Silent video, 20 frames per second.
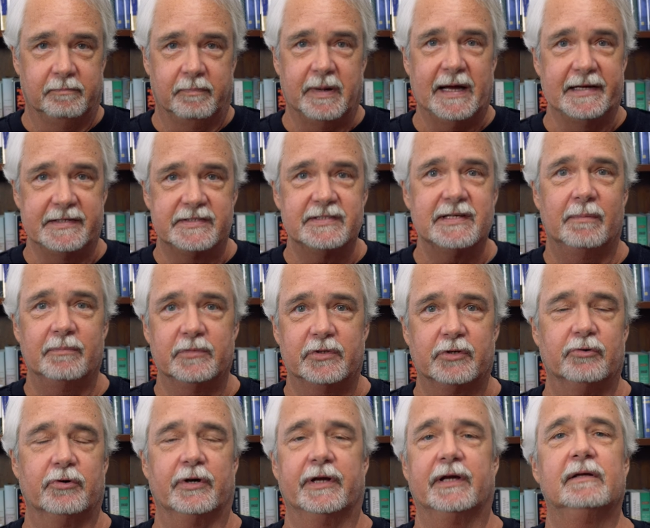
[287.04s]
by some
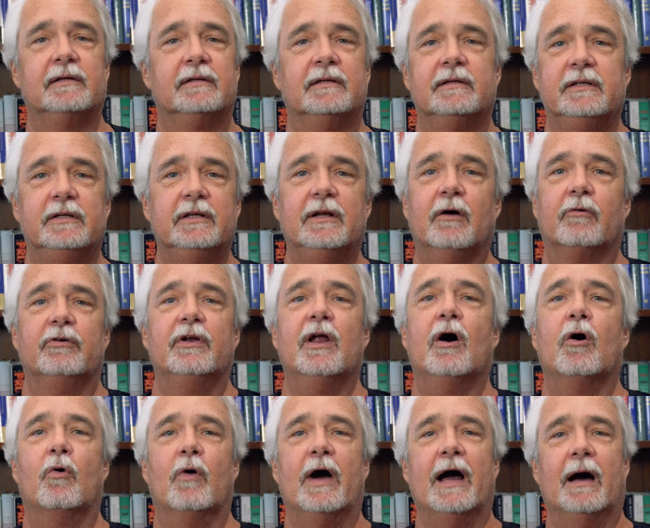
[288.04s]
degree. You don't
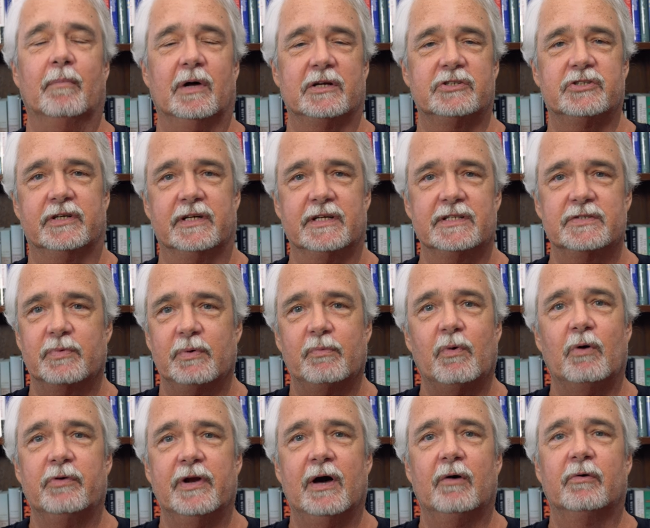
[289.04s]
know how much it is. We
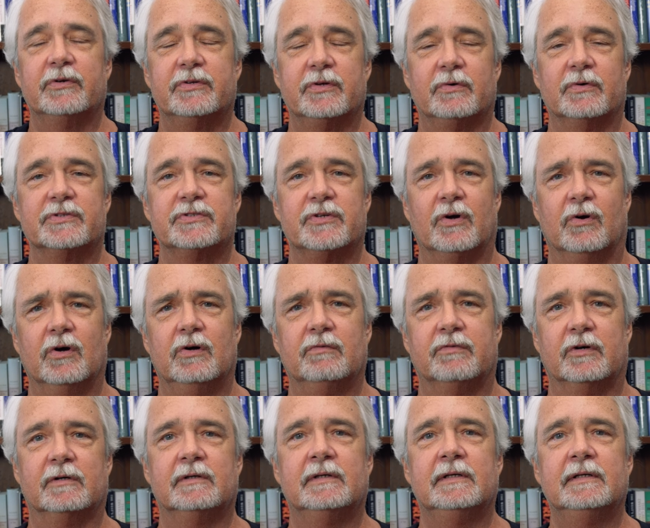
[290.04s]
won't know until it's all
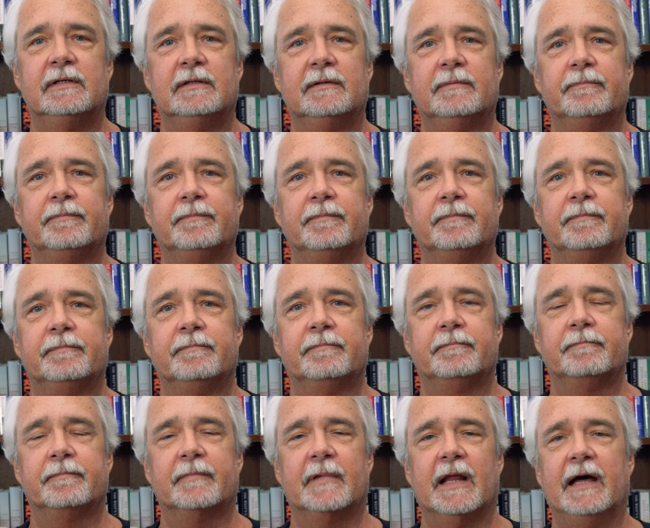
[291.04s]
over.
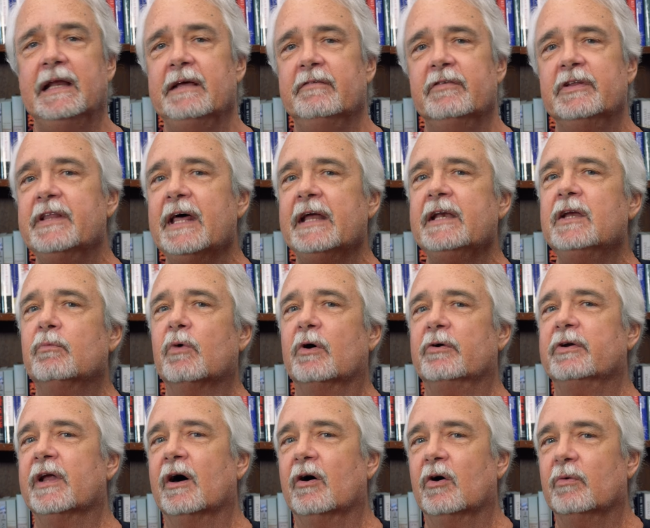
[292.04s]
And even then, you
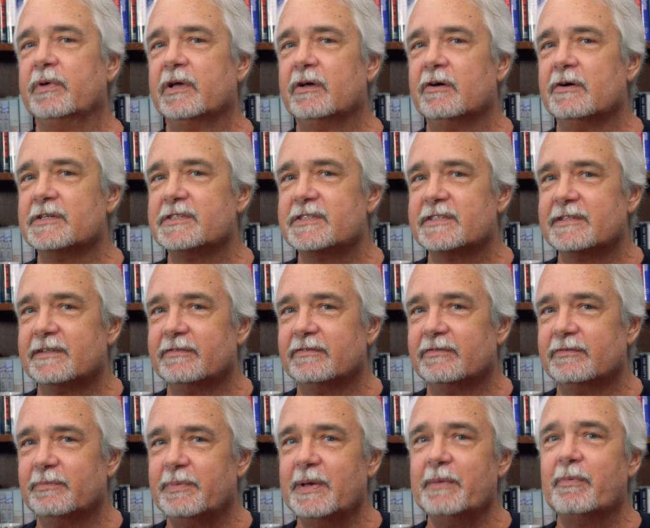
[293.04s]
won't know because
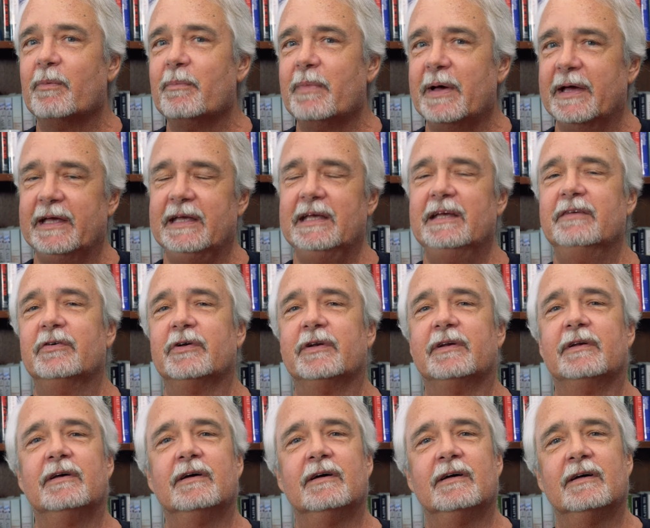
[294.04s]
people may
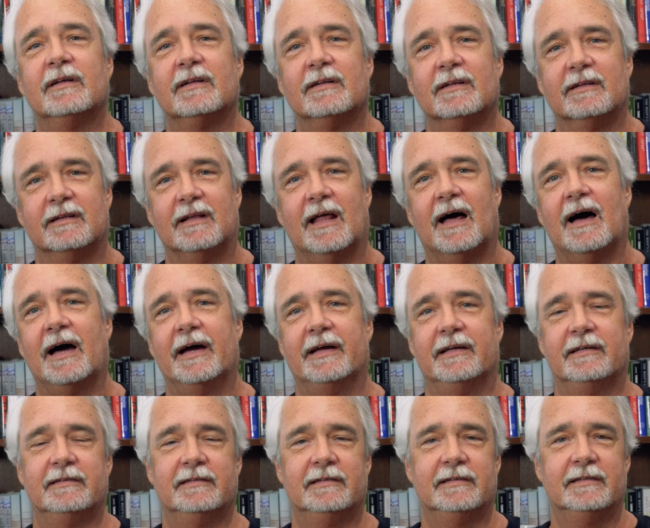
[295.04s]
even
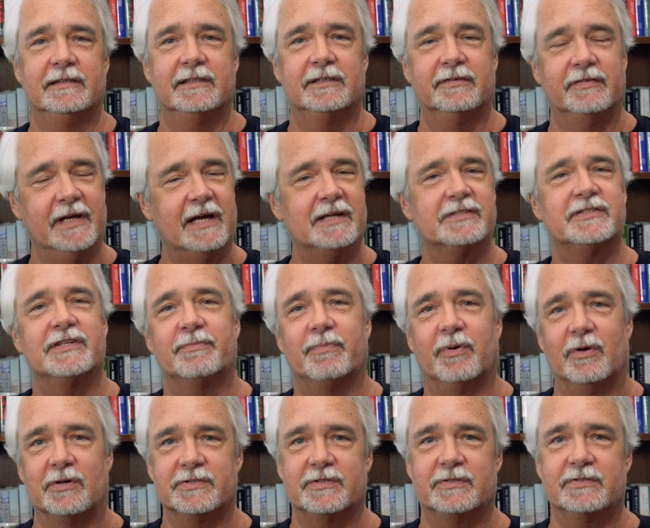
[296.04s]
lie to the exit
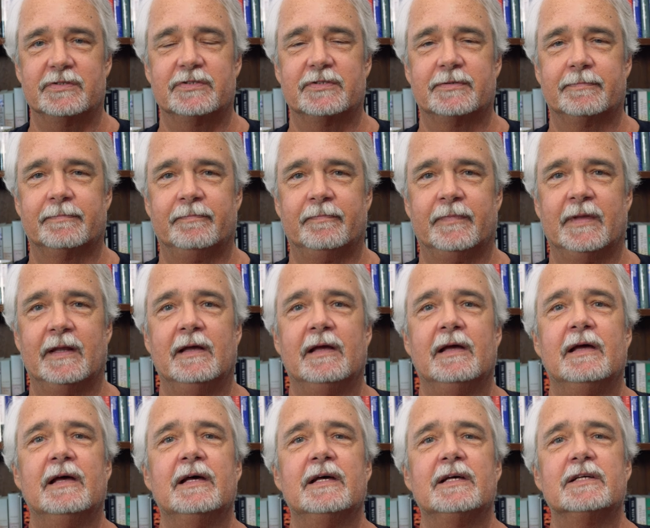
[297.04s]
pollsters.
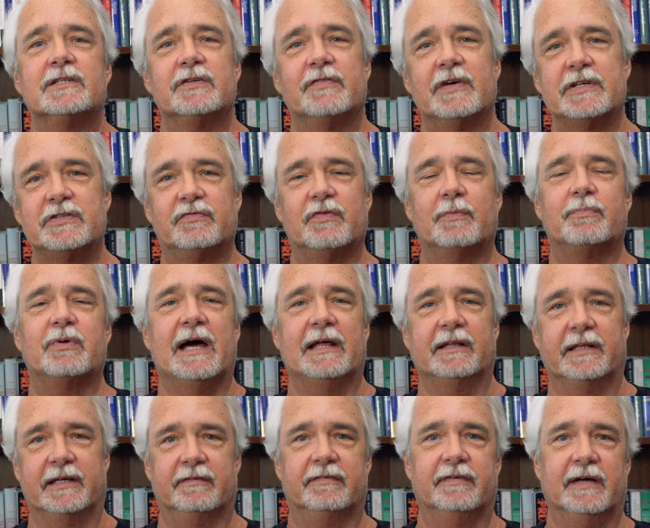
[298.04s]
So that's the
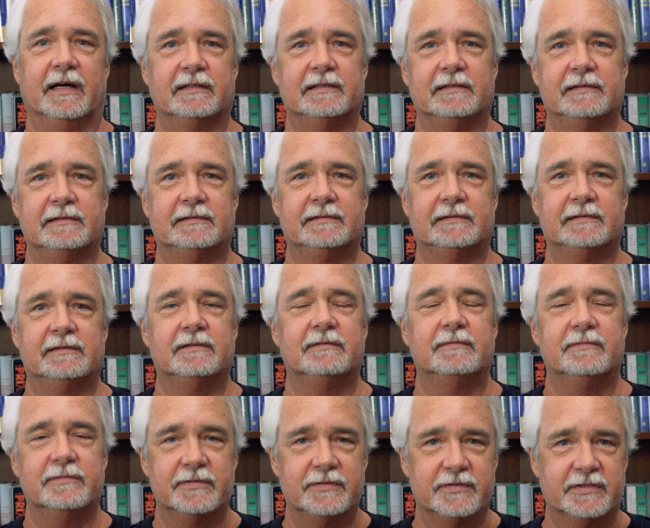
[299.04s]
Bradley effect,
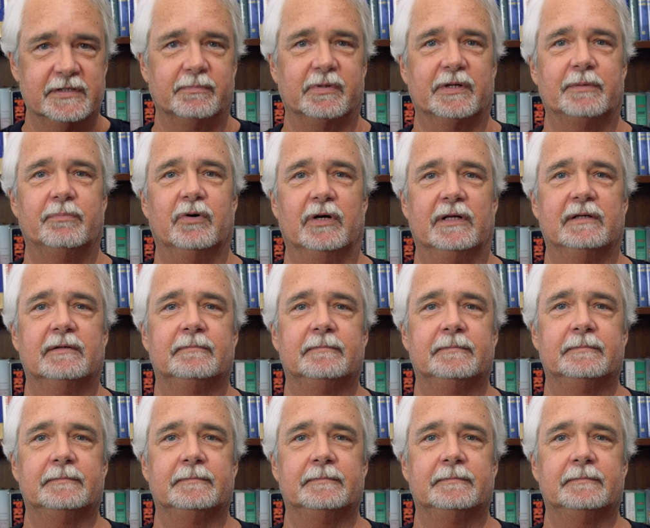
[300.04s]
simply put.